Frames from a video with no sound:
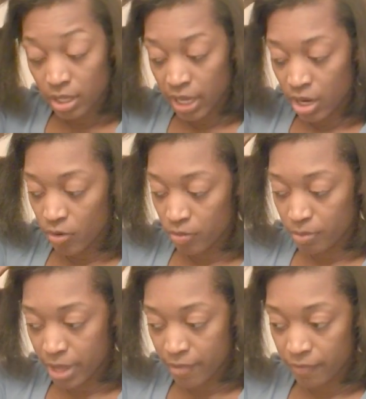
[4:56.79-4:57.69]
hair of
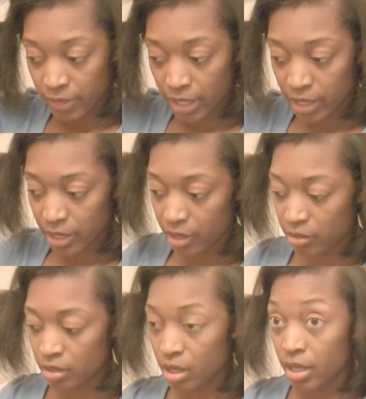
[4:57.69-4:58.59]
mine flat ironed,